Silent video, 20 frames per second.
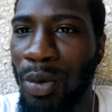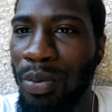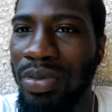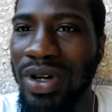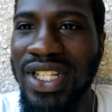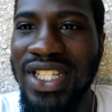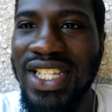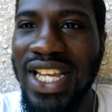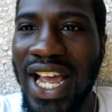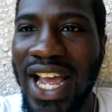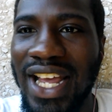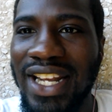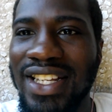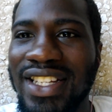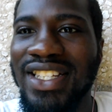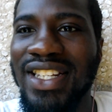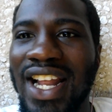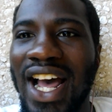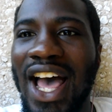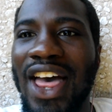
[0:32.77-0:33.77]
but
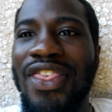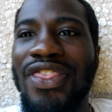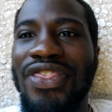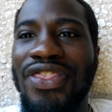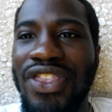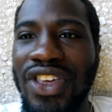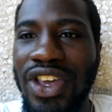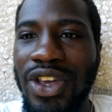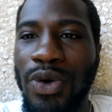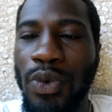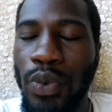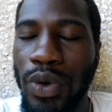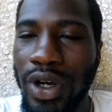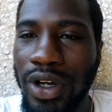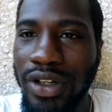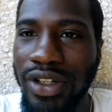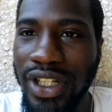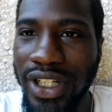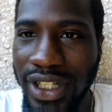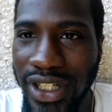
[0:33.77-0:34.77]
Zion is not the
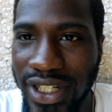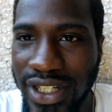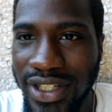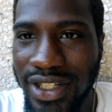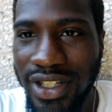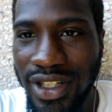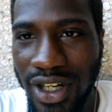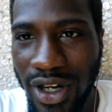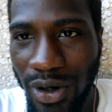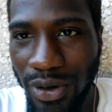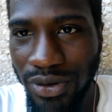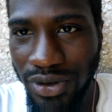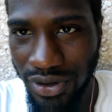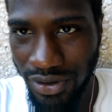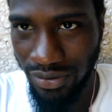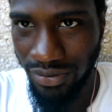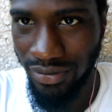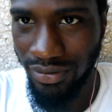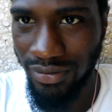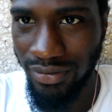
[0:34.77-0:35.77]
wilderness to go
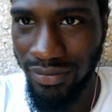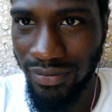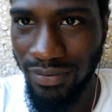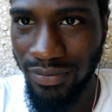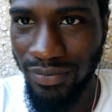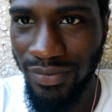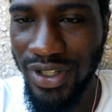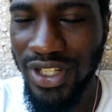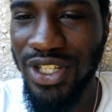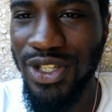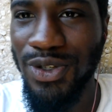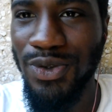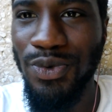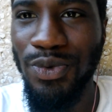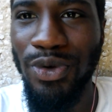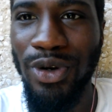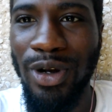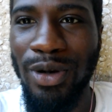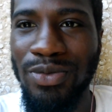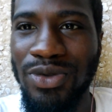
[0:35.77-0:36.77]
to. This
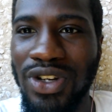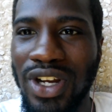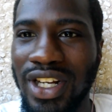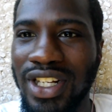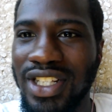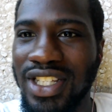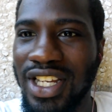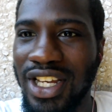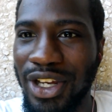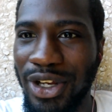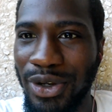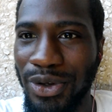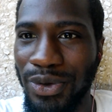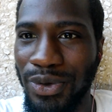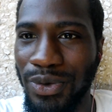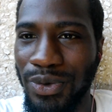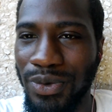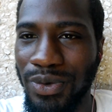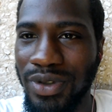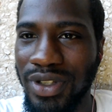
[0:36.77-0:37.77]
is what I'm trying to tell
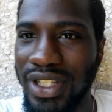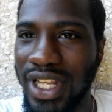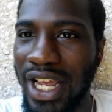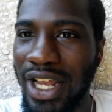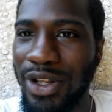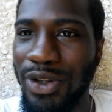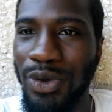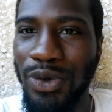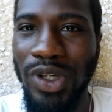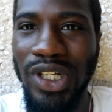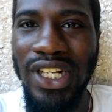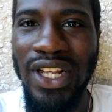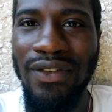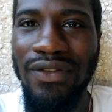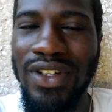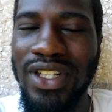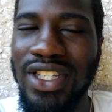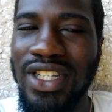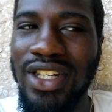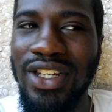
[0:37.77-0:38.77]
you. Daniel
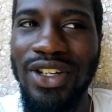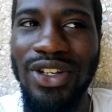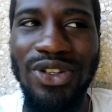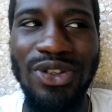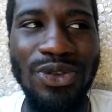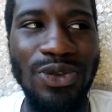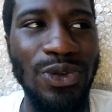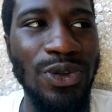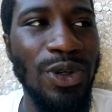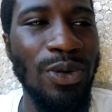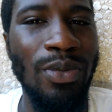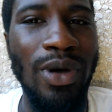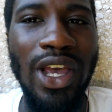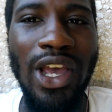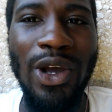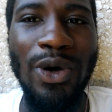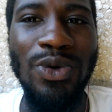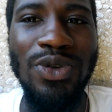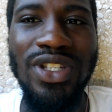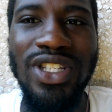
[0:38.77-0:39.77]
11 tell you the
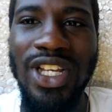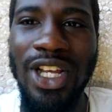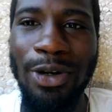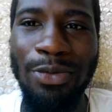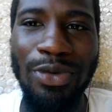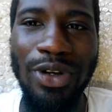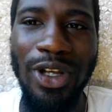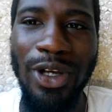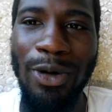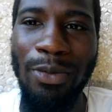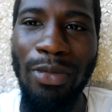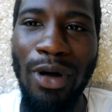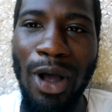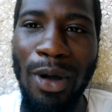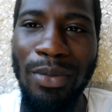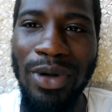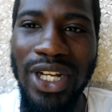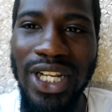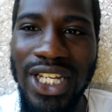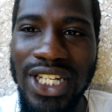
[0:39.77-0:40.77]
man who set up the
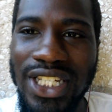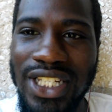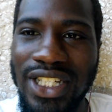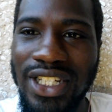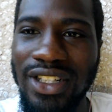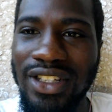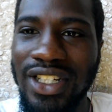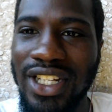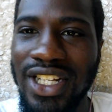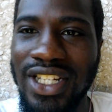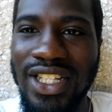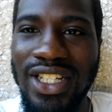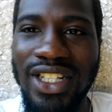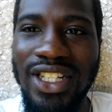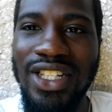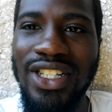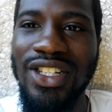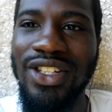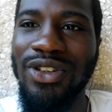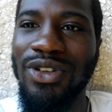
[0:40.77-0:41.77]
abomination of
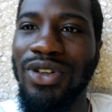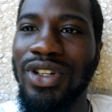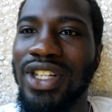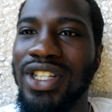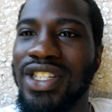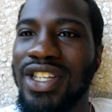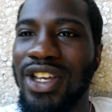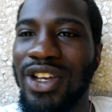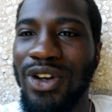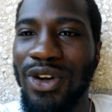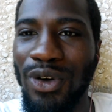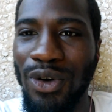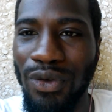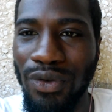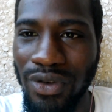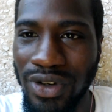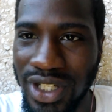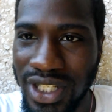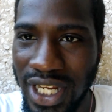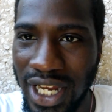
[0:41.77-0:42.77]
desolation going to take
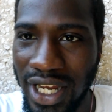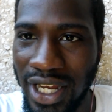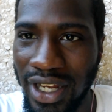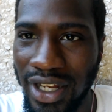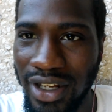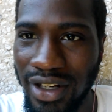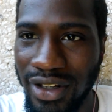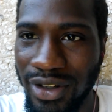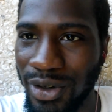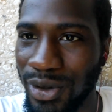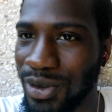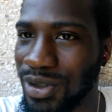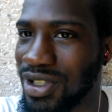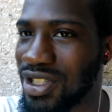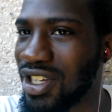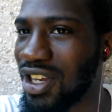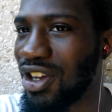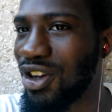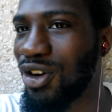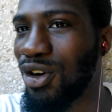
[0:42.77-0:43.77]
over Zion,
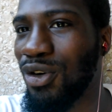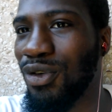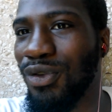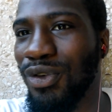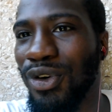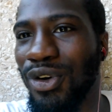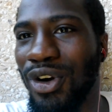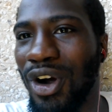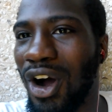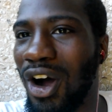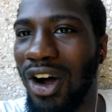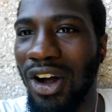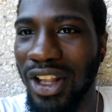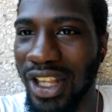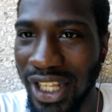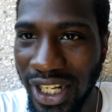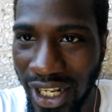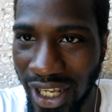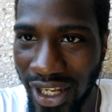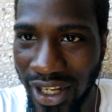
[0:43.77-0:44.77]
going to take over
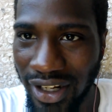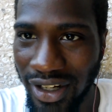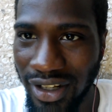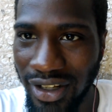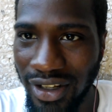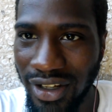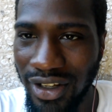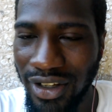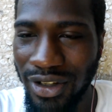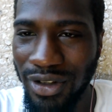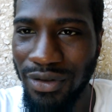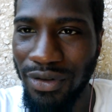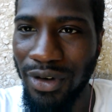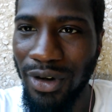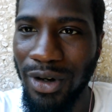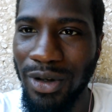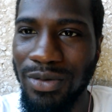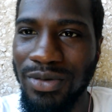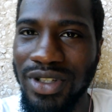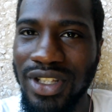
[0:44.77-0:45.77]
all of that. You
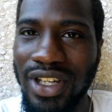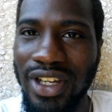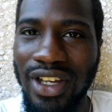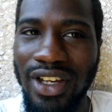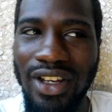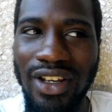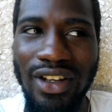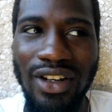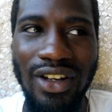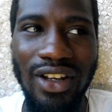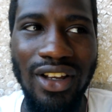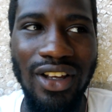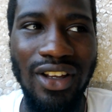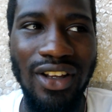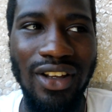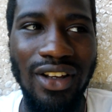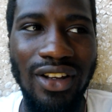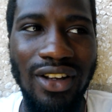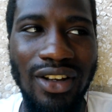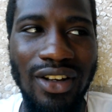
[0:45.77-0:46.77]
feel what I'm saying?
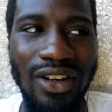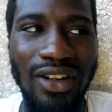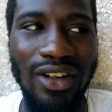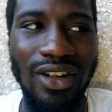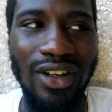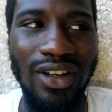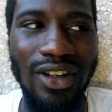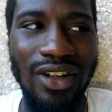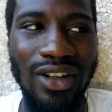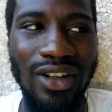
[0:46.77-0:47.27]
And